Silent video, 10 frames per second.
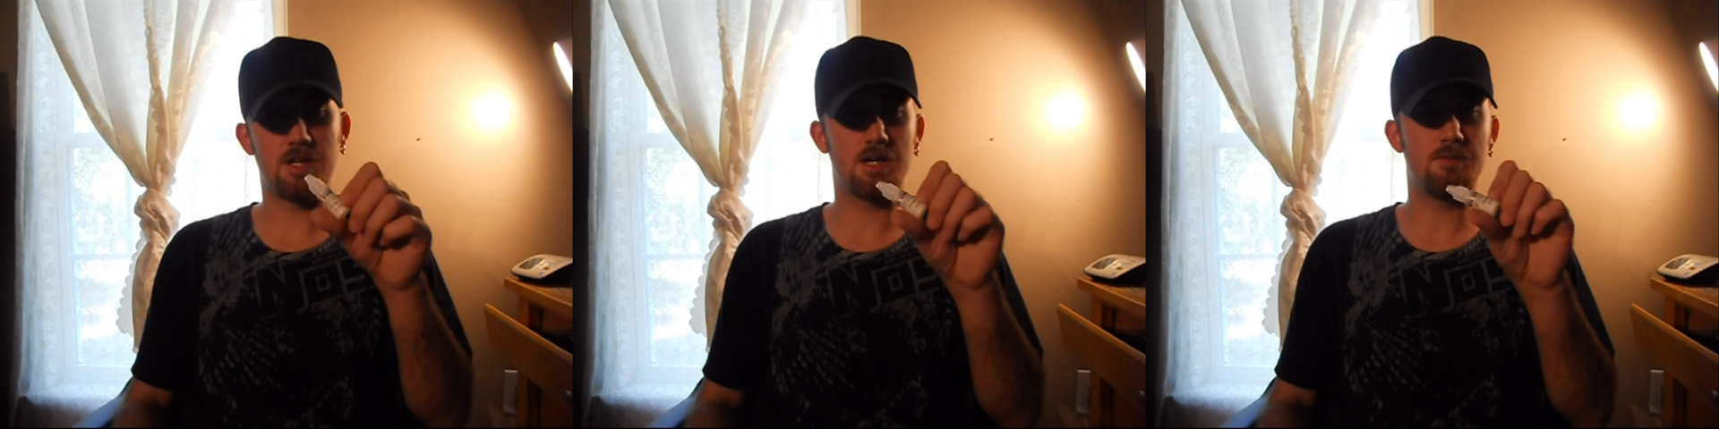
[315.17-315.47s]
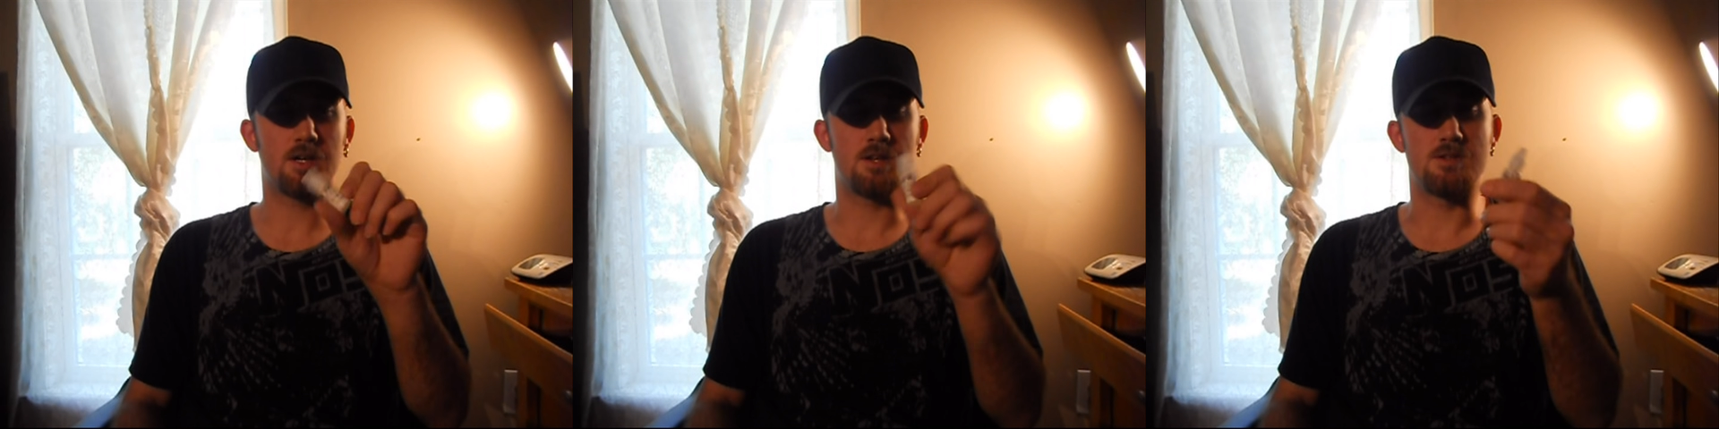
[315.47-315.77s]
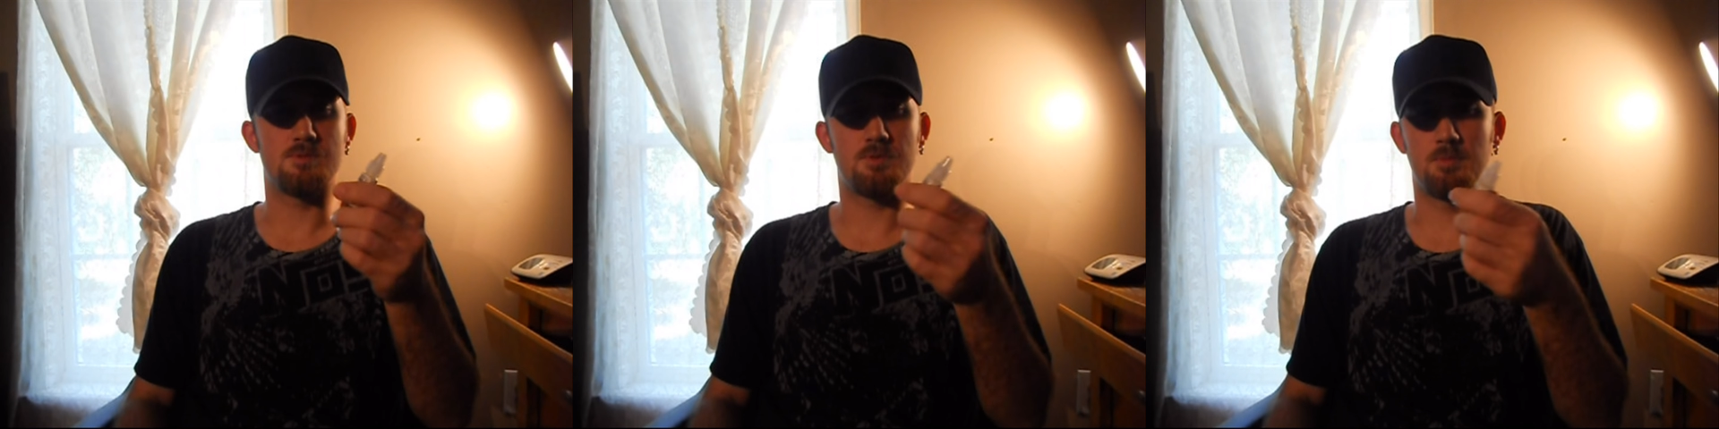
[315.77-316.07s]
any of it
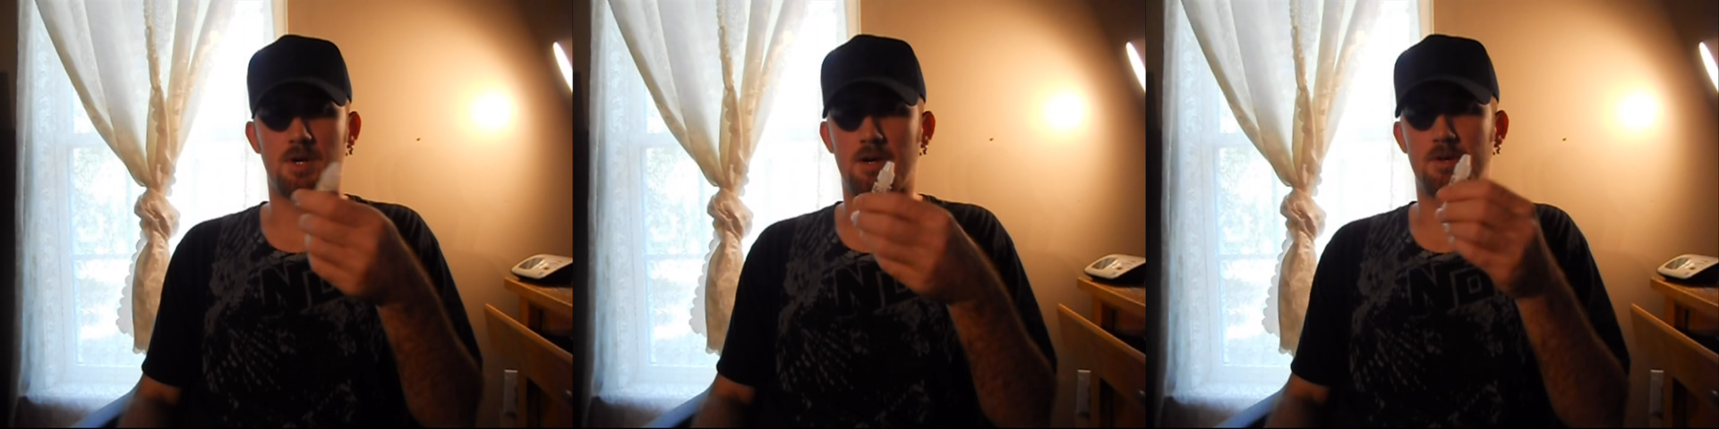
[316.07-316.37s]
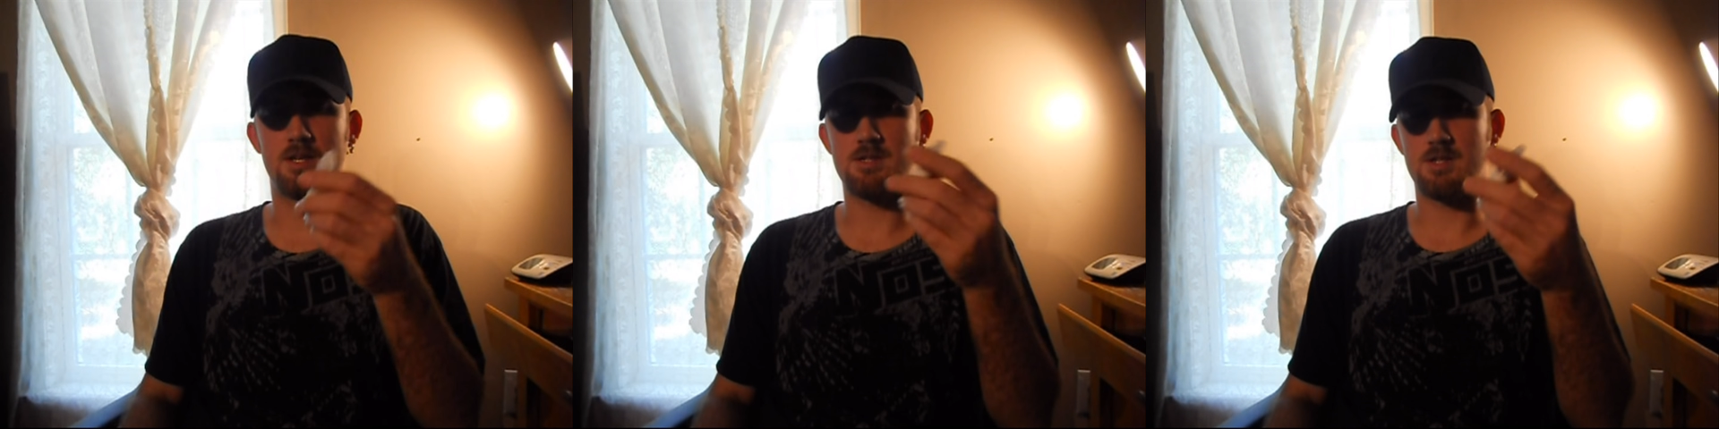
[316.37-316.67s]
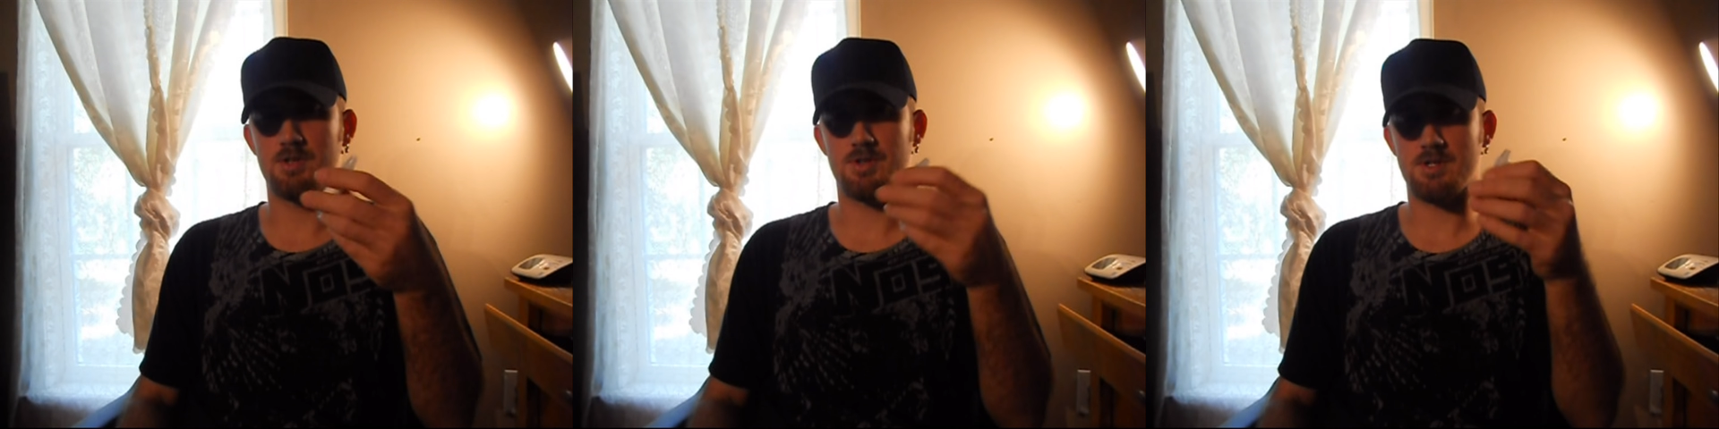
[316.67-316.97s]
because from what I read,
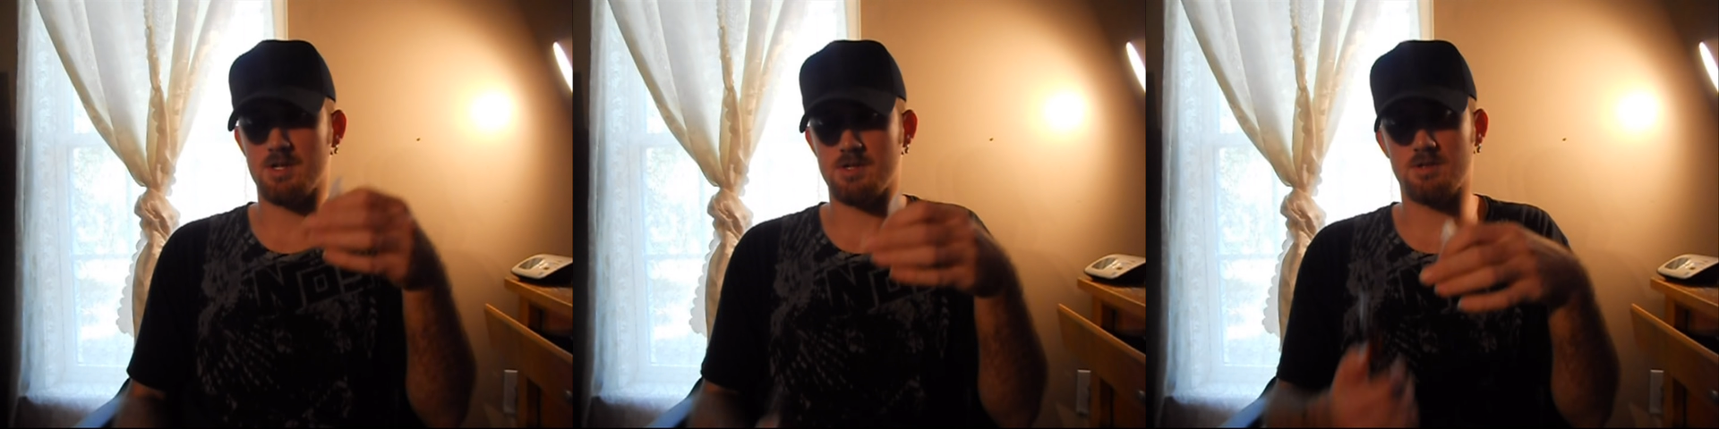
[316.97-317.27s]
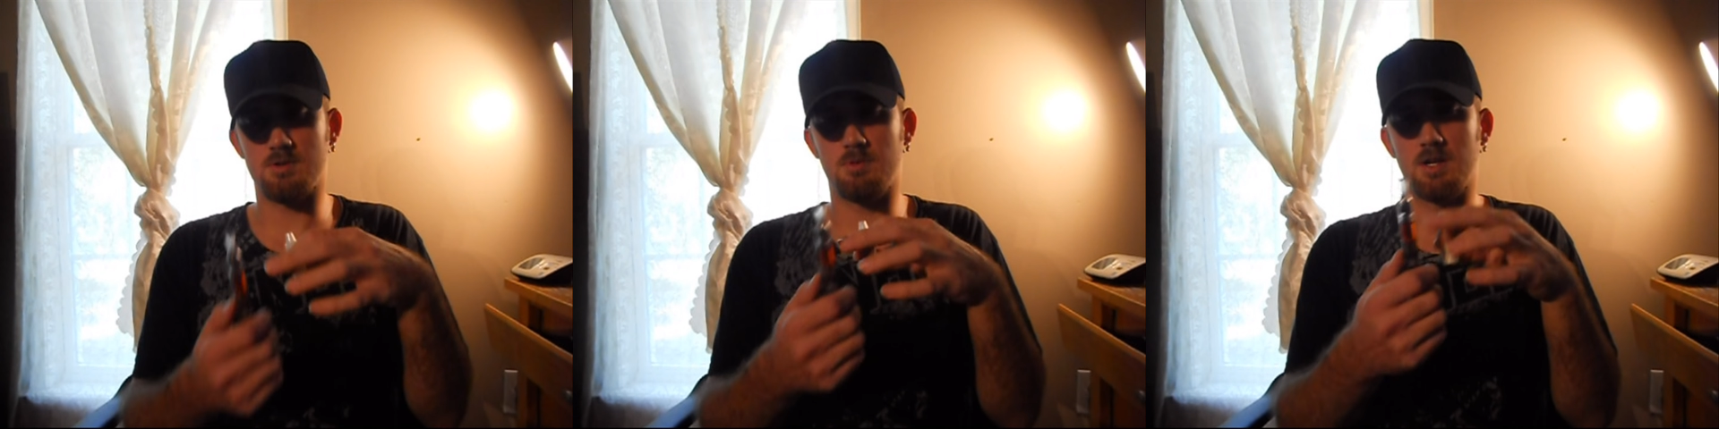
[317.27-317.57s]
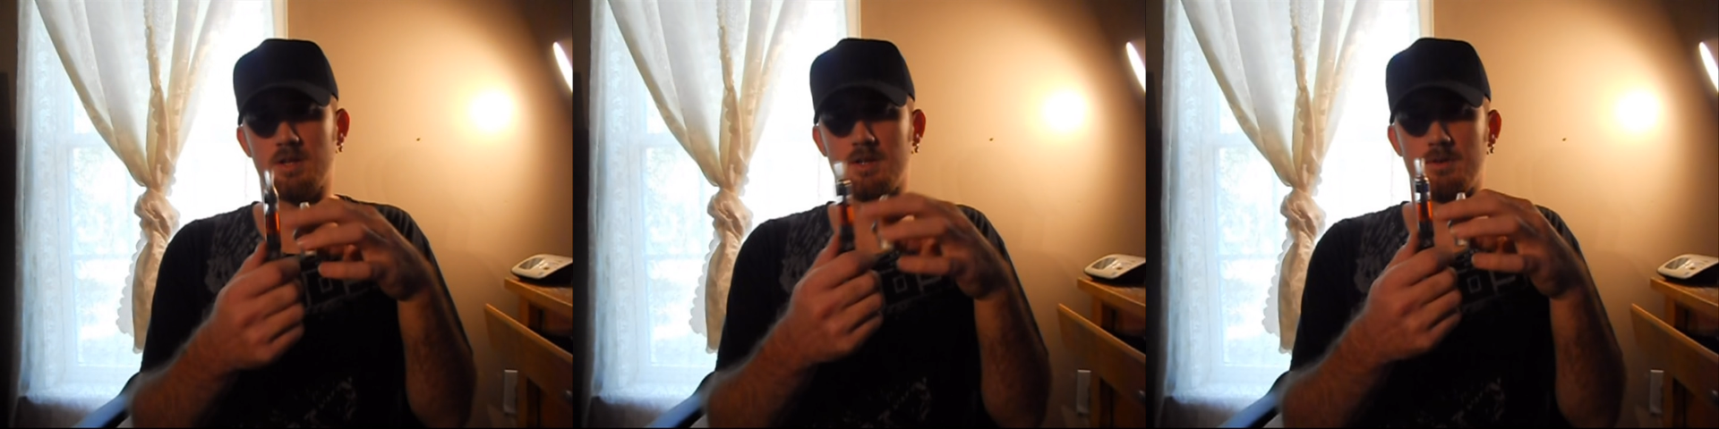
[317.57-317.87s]
citrus doesn't do
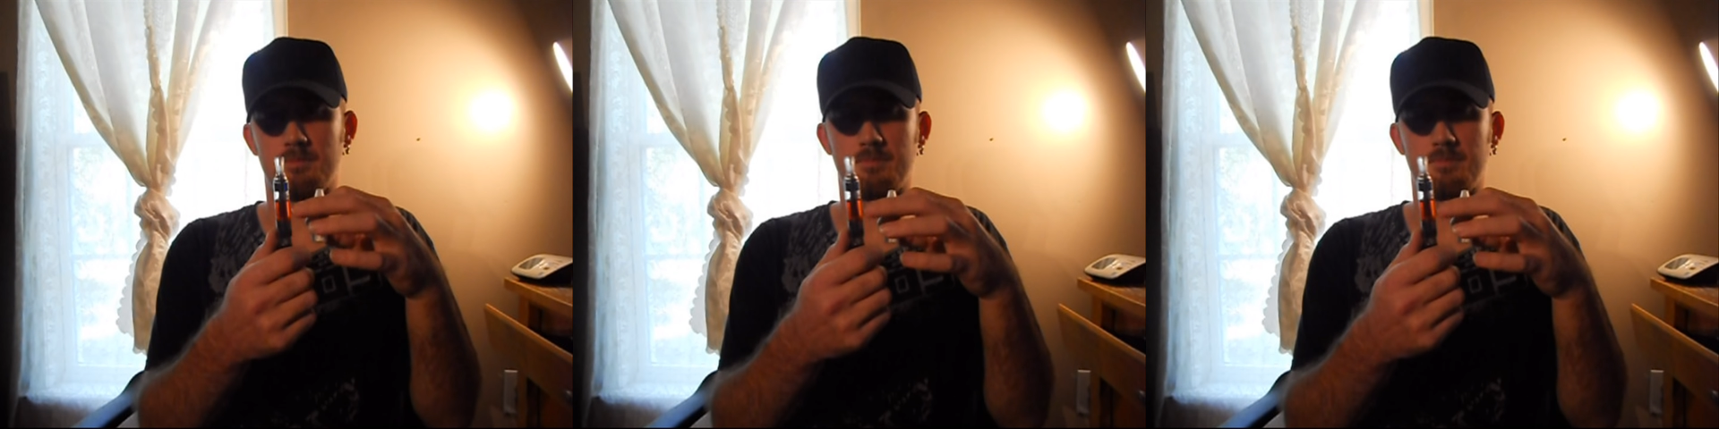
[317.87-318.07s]
well in